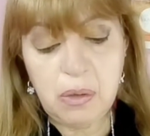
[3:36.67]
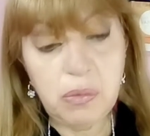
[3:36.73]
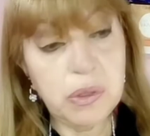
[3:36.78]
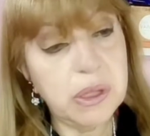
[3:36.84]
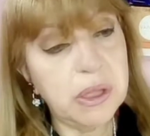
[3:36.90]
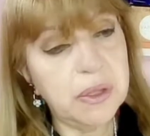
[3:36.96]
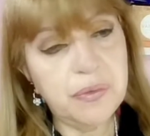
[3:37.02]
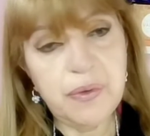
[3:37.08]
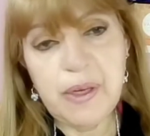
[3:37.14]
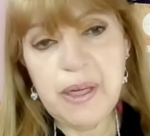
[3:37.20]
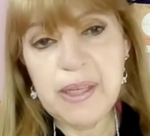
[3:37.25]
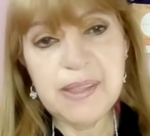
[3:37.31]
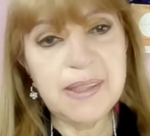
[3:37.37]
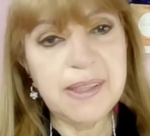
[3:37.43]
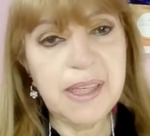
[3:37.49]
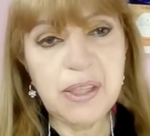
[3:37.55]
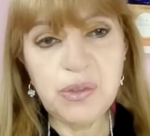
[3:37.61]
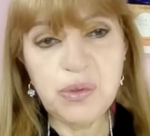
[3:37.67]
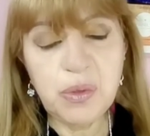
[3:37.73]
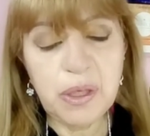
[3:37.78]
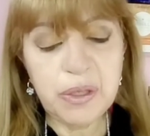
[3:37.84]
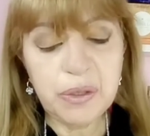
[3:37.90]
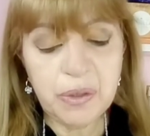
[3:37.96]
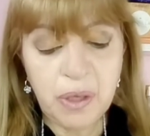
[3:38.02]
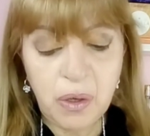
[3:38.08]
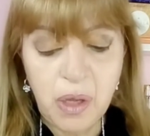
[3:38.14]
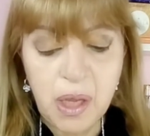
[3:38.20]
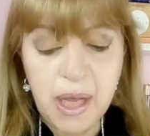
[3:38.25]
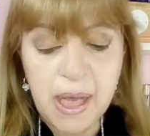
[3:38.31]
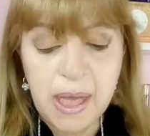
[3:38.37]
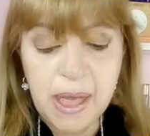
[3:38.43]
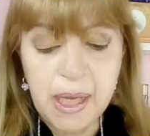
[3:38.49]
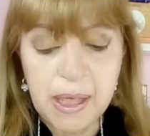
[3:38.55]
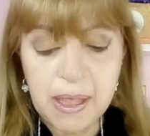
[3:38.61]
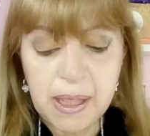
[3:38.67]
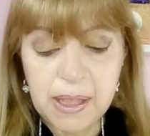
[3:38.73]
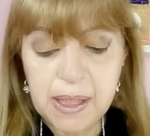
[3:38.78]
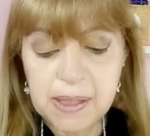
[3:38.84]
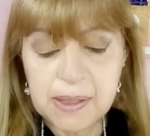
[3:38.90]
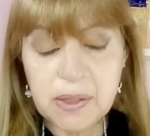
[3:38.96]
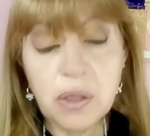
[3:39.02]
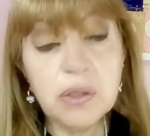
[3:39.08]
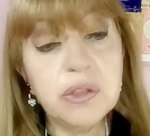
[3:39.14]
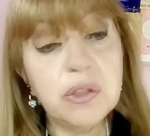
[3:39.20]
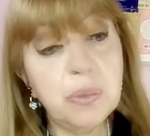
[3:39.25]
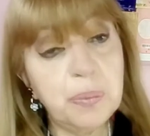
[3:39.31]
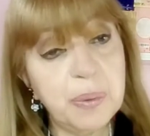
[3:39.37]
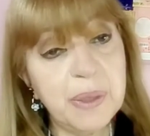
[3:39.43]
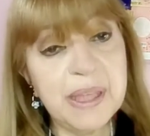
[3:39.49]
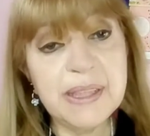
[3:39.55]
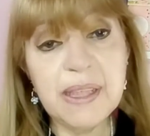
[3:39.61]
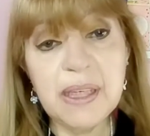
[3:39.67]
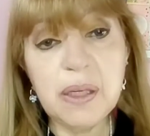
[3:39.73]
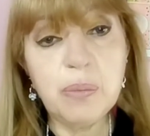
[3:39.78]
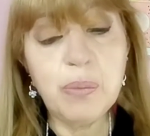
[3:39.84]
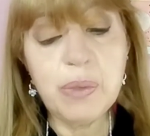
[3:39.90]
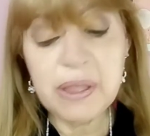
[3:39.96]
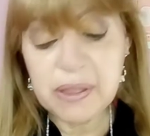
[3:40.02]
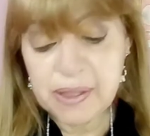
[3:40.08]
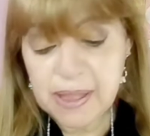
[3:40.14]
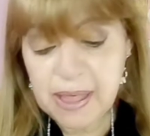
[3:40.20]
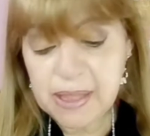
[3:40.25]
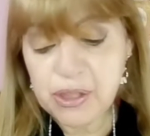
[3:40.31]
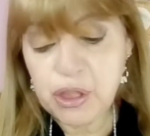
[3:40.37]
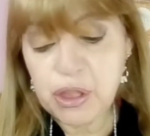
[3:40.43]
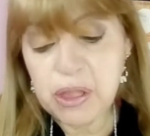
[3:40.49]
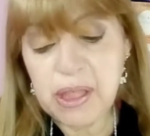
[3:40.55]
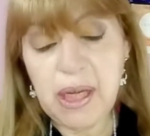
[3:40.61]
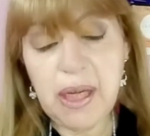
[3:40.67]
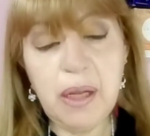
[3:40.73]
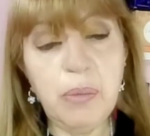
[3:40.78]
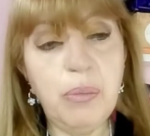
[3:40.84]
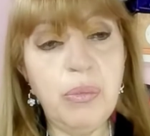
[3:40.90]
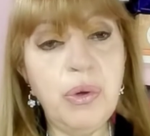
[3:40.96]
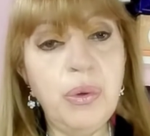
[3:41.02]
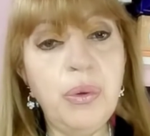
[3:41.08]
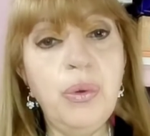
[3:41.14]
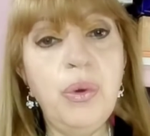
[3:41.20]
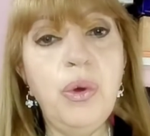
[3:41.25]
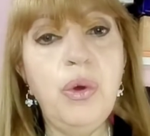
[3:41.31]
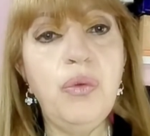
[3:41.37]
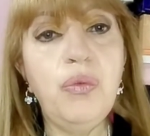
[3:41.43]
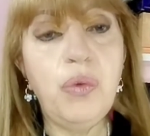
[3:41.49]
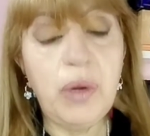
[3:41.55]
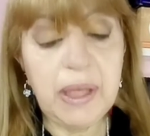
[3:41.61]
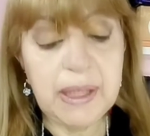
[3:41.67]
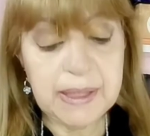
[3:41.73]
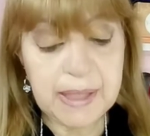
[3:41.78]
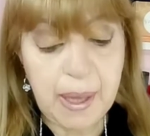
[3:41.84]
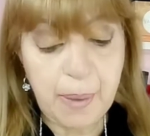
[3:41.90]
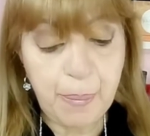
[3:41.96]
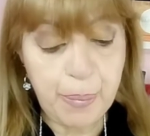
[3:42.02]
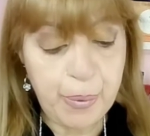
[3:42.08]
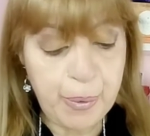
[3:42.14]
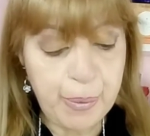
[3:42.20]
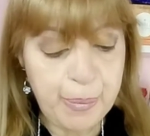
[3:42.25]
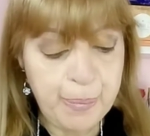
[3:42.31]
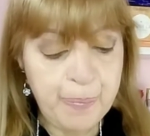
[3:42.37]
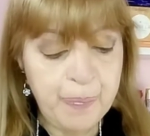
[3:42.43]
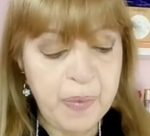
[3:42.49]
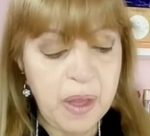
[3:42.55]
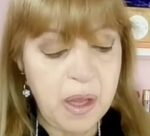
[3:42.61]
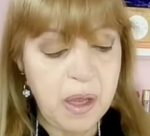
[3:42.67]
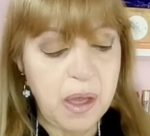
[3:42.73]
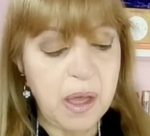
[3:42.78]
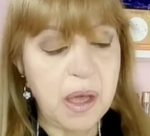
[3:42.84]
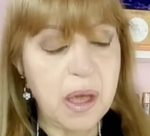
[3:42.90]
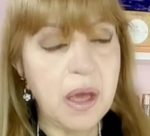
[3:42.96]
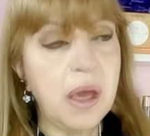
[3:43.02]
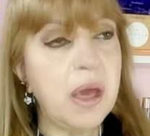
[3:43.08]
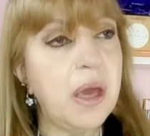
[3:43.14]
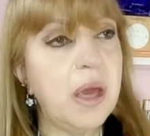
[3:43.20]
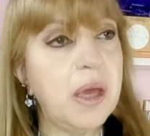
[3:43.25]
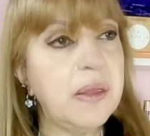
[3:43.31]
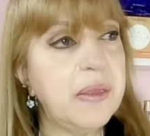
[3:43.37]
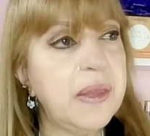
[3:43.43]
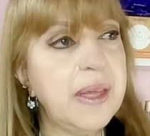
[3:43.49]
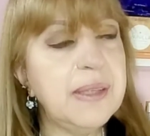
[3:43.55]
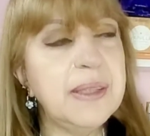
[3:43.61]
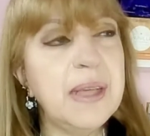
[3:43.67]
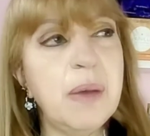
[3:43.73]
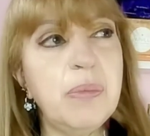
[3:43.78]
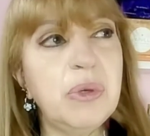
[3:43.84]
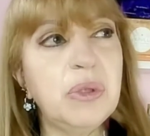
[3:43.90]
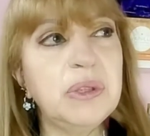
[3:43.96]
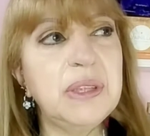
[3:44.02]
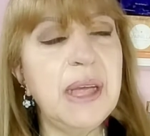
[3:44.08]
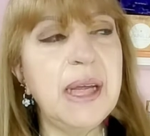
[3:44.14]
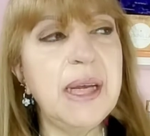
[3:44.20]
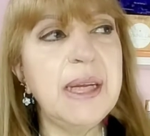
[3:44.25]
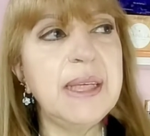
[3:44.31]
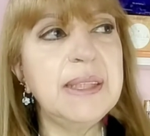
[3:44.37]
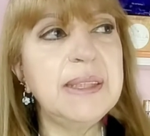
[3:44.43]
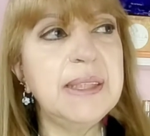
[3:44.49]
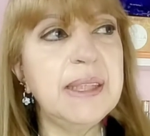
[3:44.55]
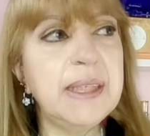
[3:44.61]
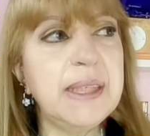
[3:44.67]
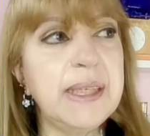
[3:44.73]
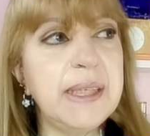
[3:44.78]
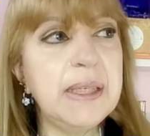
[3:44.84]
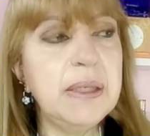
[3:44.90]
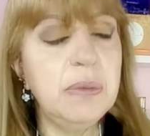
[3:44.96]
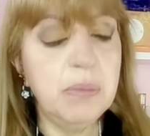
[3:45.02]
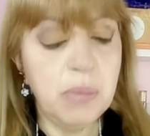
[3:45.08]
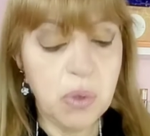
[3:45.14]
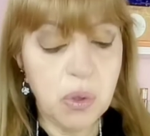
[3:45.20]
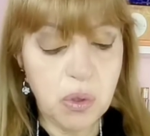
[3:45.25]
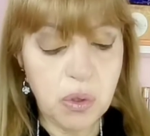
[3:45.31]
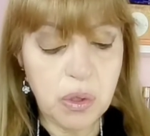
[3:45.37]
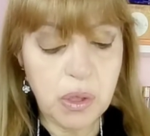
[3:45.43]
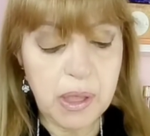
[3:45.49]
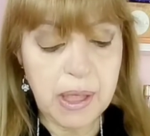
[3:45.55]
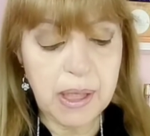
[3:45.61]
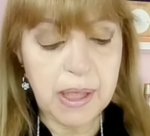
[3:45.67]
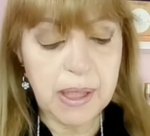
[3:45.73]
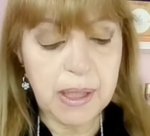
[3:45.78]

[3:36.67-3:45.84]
which is very sensual, you know, and it is also present in Versace Dylan Blue, for example. This Ambroxane is a little more